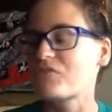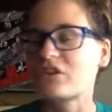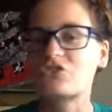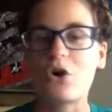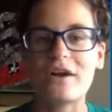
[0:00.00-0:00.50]

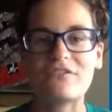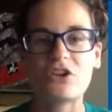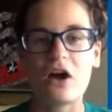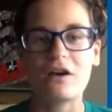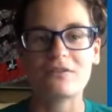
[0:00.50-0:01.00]
So if you're
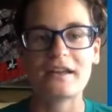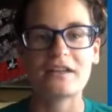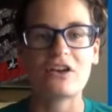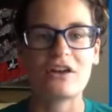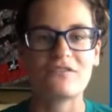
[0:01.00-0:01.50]
already
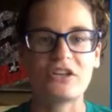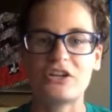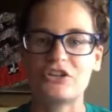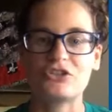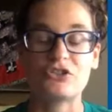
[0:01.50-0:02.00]
an
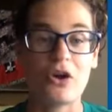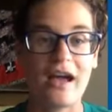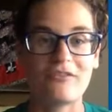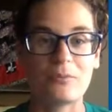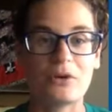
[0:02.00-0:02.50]
RVer, you don't
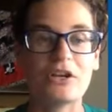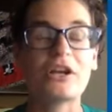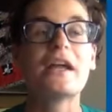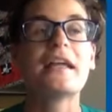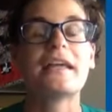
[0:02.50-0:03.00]
have a printer,
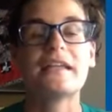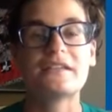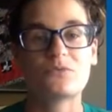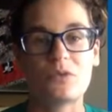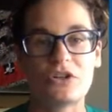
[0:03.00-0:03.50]
it
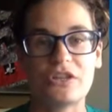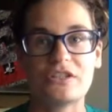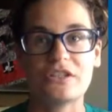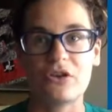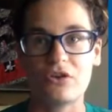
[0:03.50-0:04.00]
is worth it
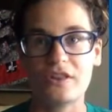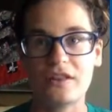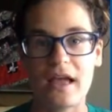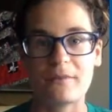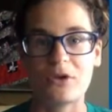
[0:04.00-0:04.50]
to go to the
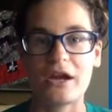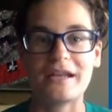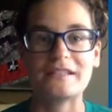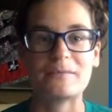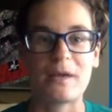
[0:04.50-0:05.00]

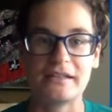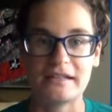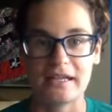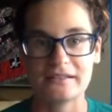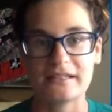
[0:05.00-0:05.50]
library, spend
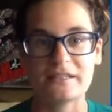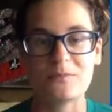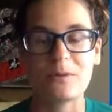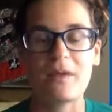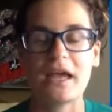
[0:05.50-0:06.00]
10 cents
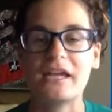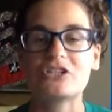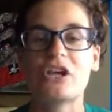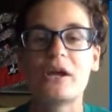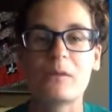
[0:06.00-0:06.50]
per
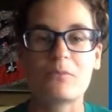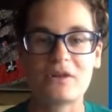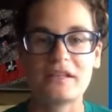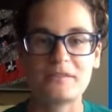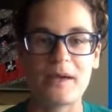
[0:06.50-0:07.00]
page, print
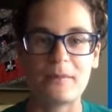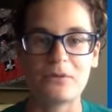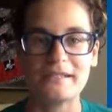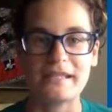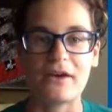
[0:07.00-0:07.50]
these bad
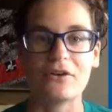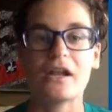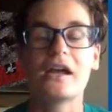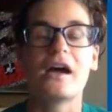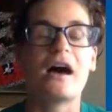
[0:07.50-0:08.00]
boys out.
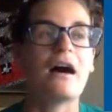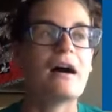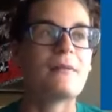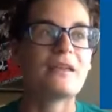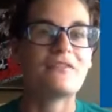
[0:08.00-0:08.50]

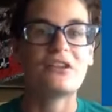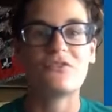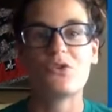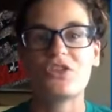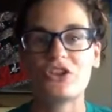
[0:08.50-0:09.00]
Even if
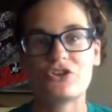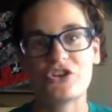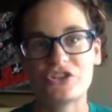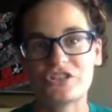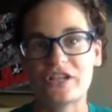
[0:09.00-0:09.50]
you think
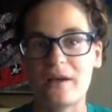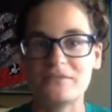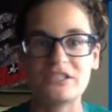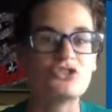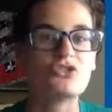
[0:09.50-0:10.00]
you're some
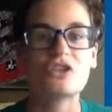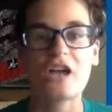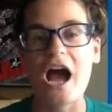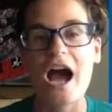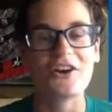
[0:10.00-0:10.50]
digital
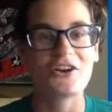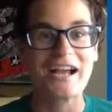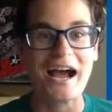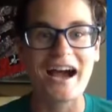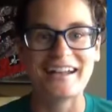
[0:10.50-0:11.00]
god or
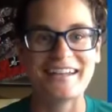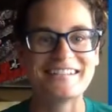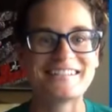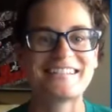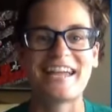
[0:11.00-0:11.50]

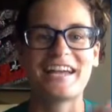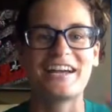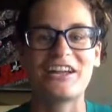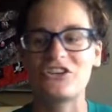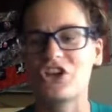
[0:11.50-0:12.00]
goddess
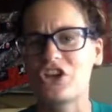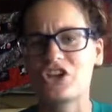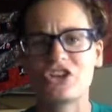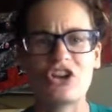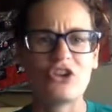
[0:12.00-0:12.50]
and,
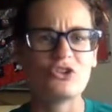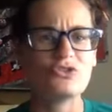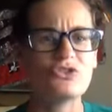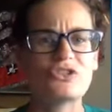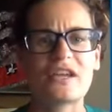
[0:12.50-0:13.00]
you
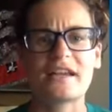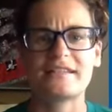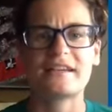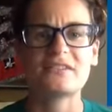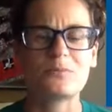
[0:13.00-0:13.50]
use
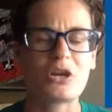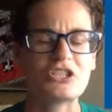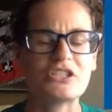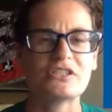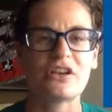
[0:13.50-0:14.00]
Excel
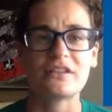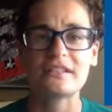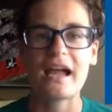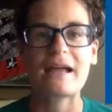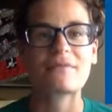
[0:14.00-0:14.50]
spreadsheets all the
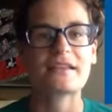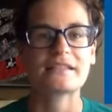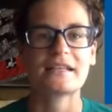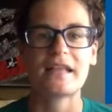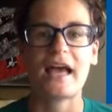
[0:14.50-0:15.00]
time, things
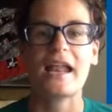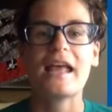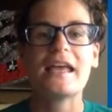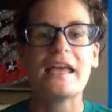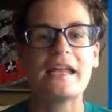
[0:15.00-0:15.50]
like that,
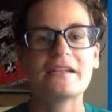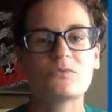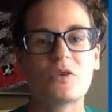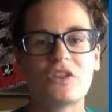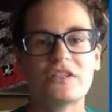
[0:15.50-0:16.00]
it is
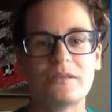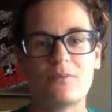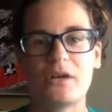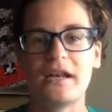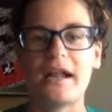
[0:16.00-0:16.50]
worth it to
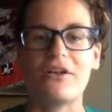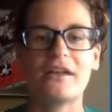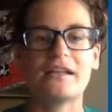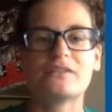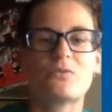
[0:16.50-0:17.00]
print it out.
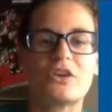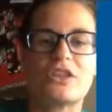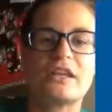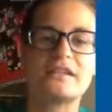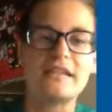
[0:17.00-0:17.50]
It is
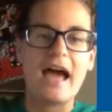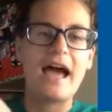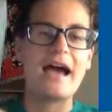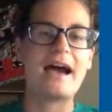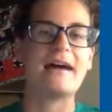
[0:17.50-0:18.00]
worth it to
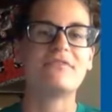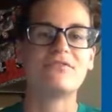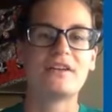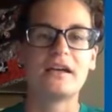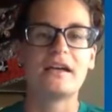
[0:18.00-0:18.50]

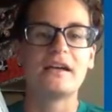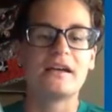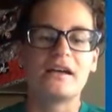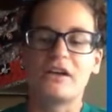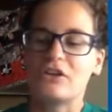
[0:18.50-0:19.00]
have,
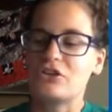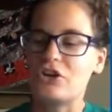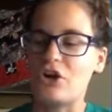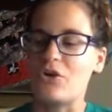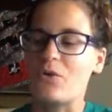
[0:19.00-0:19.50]

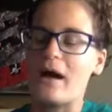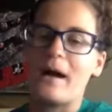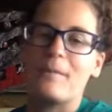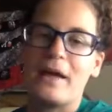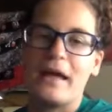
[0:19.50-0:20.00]

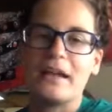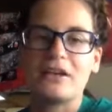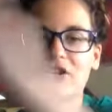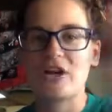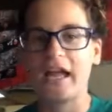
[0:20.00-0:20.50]
a pen
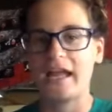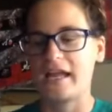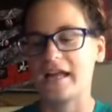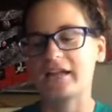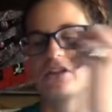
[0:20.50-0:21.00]
in your
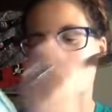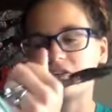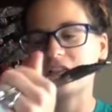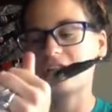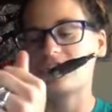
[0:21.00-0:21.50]
hand,
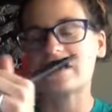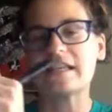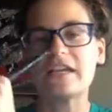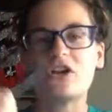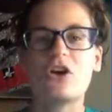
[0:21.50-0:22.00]

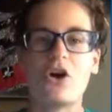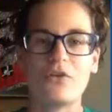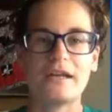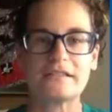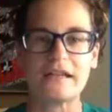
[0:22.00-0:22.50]
literally
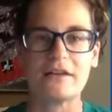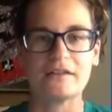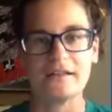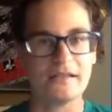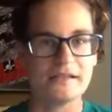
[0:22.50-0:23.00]
going down
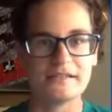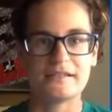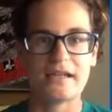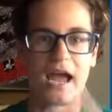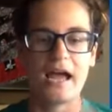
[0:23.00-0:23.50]
the
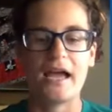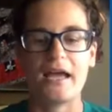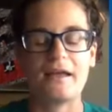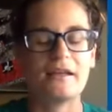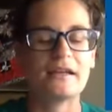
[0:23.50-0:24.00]
list.
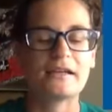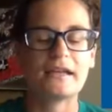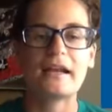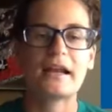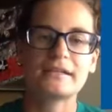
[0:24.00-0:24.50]
I
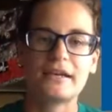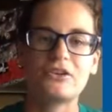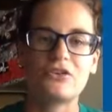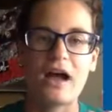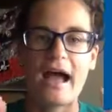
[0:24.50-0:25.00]
cannot tell
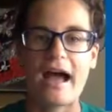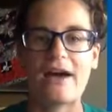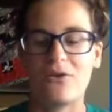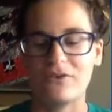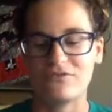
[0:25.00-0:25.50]
you
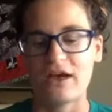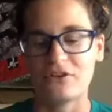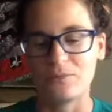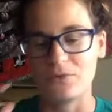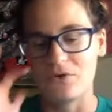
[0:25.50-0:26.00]
how
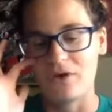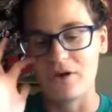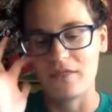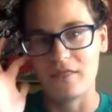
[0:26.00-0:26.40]
valuable